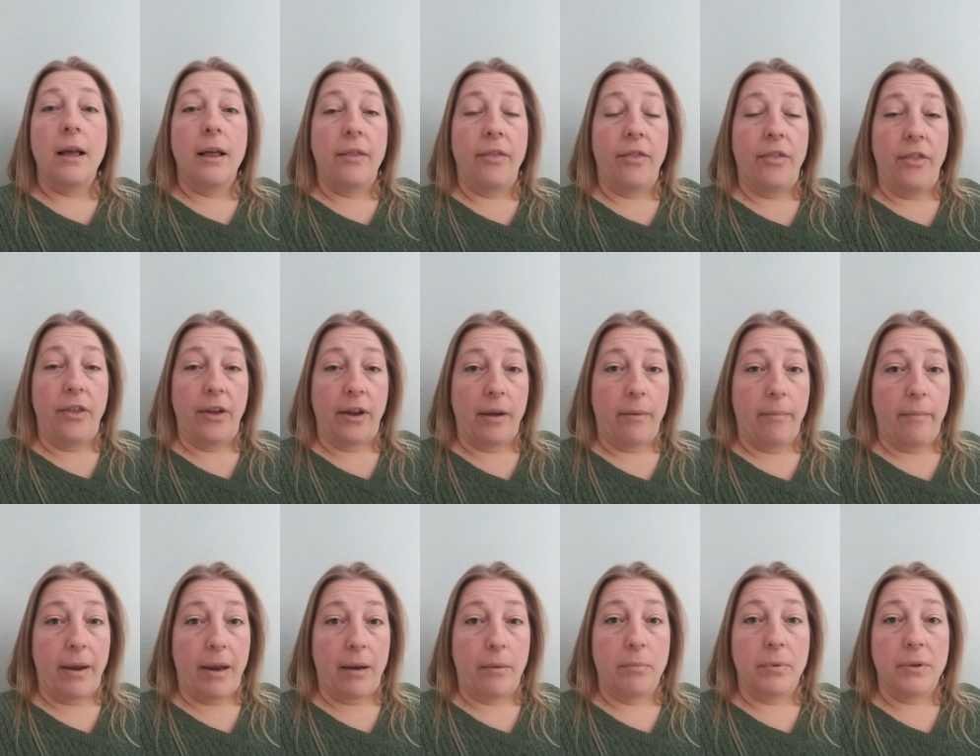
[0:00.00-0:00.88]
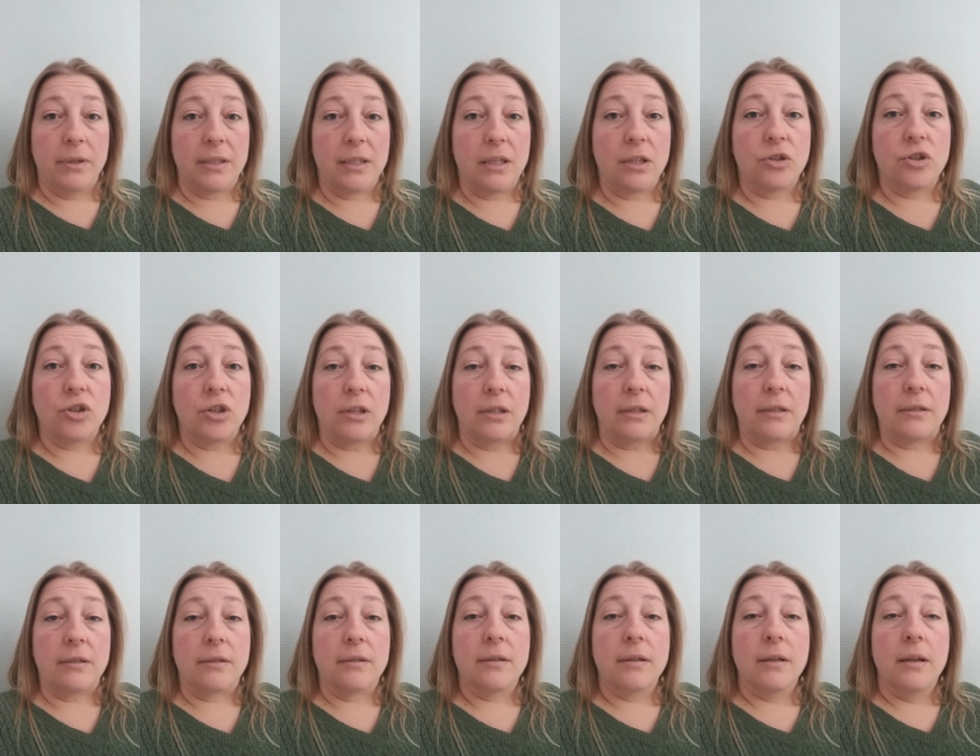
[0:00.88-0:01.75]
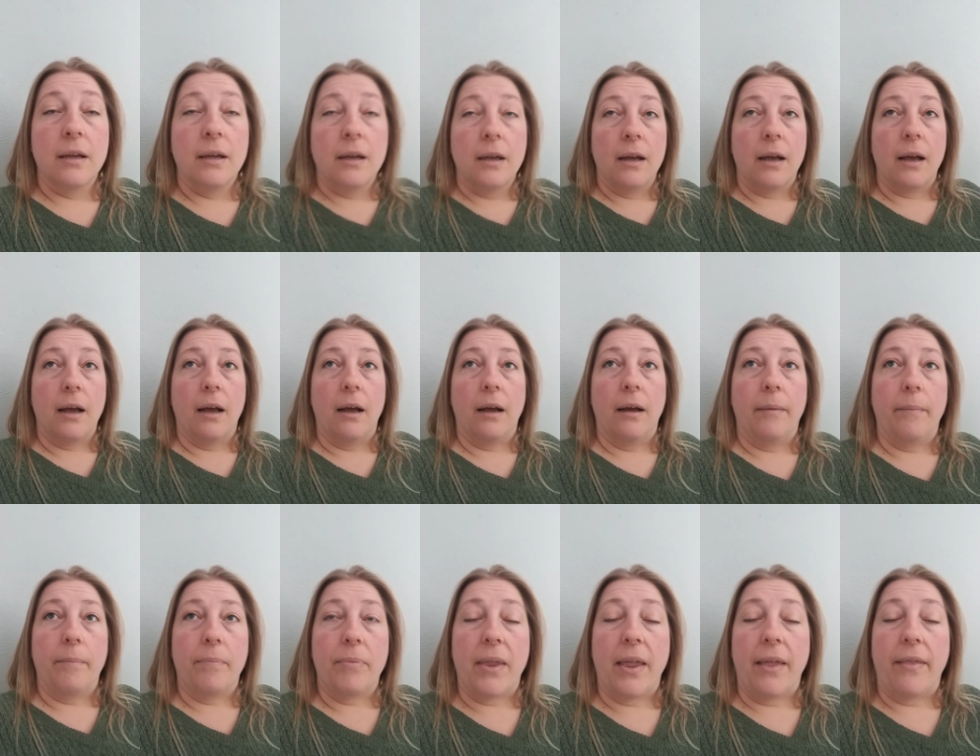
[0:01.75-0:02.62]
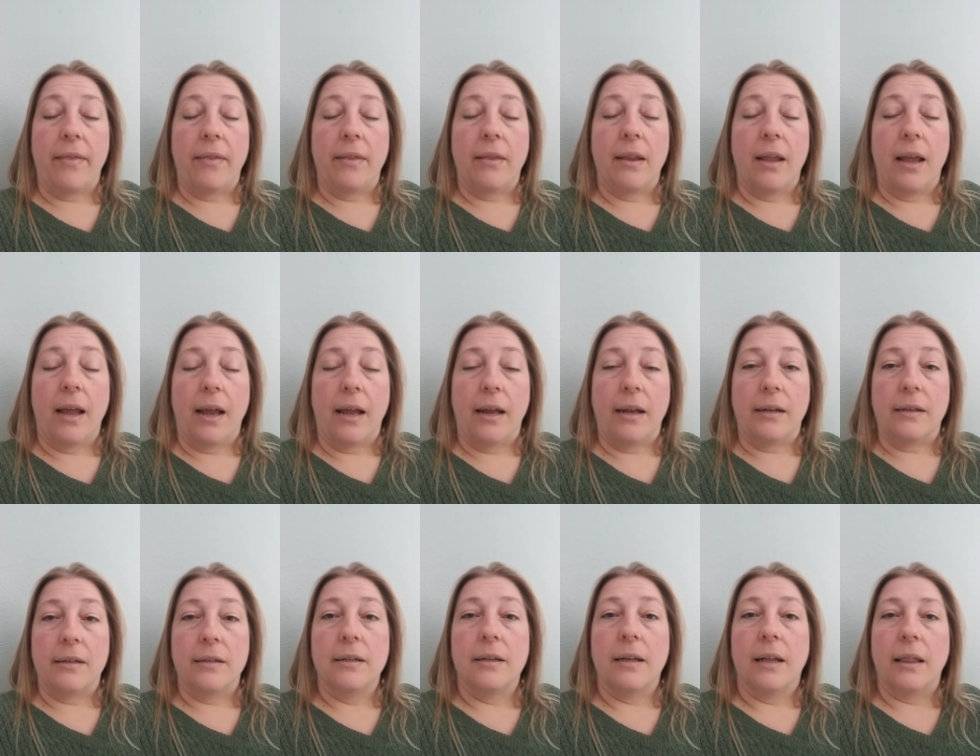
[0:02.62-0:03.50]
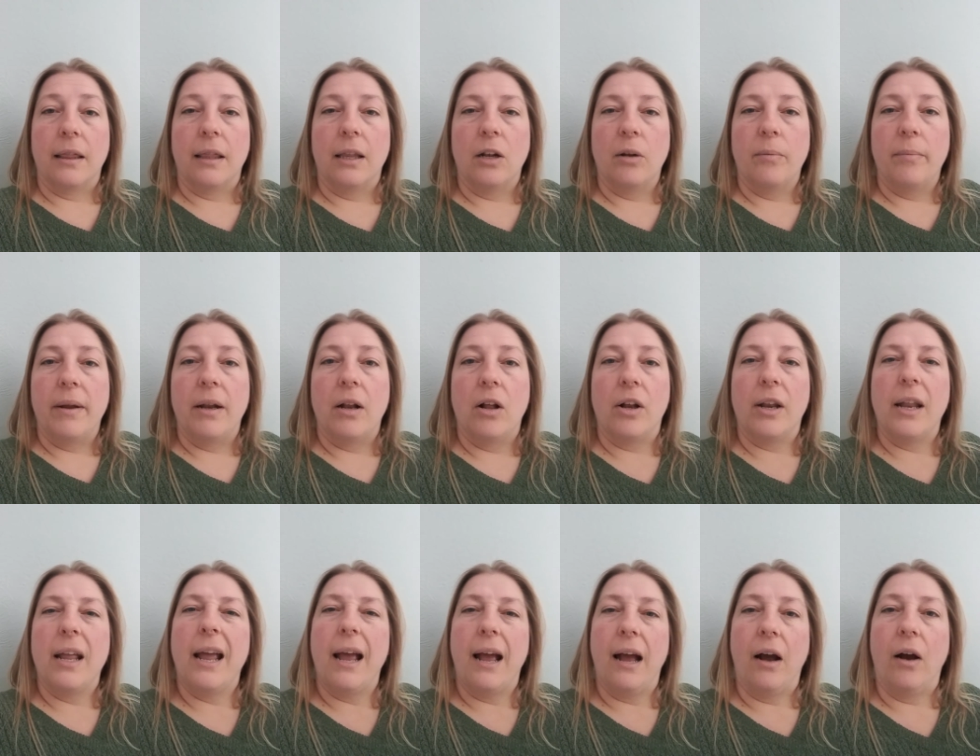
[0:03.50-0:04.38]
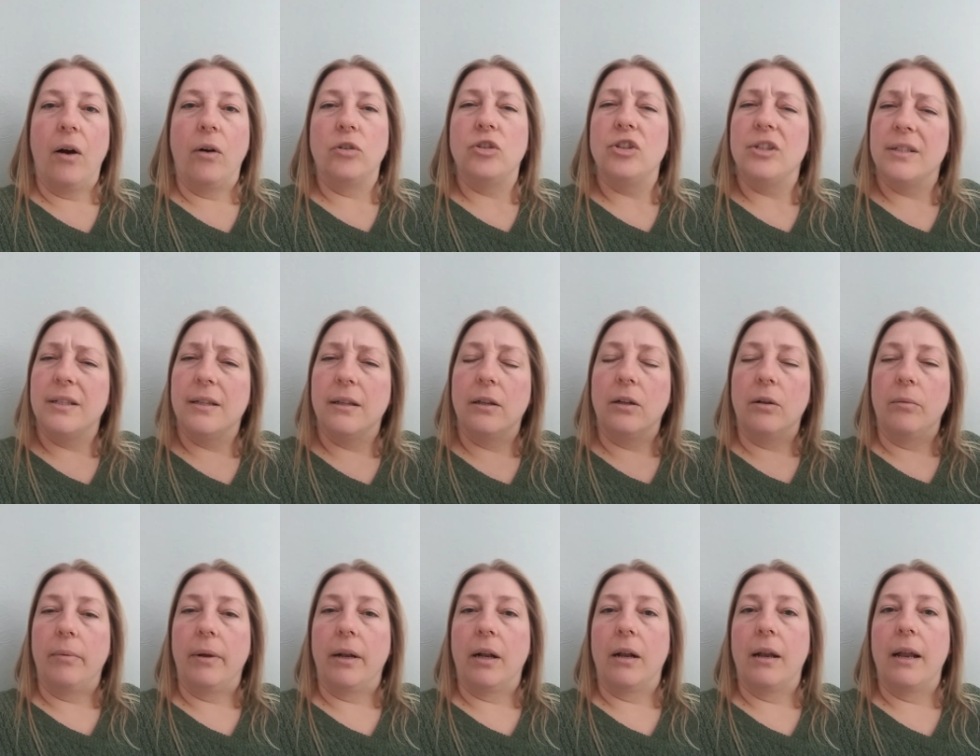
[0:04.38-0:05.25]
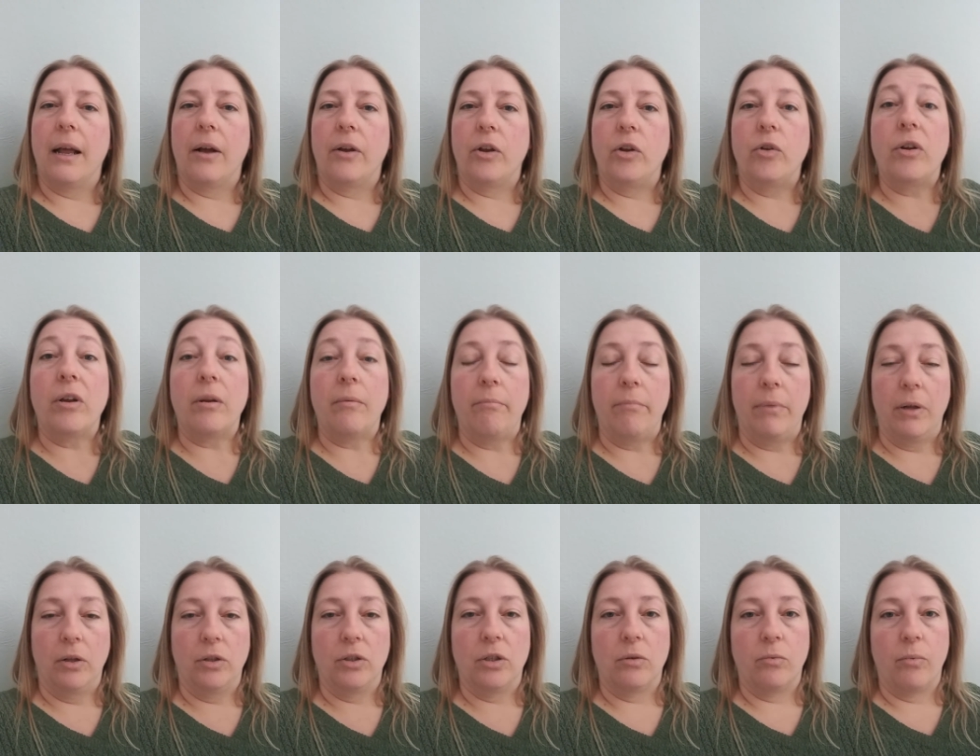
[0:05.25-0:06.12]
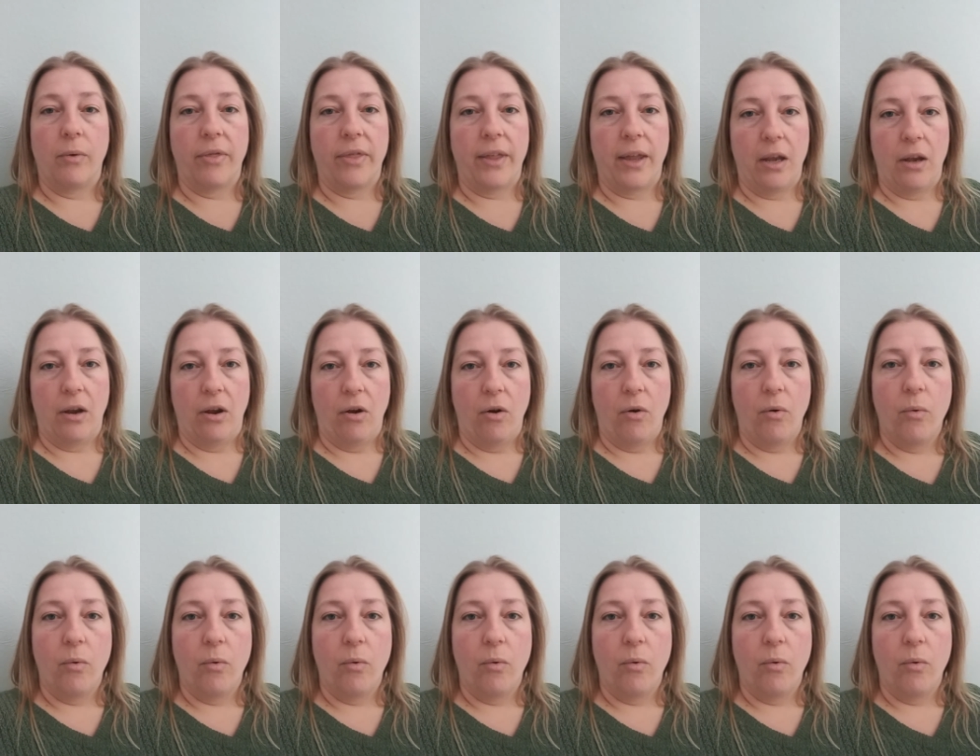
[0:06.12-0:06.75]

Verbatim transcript: the command positions, um, and and a little bit on how, just a little bit on how you can build on what they know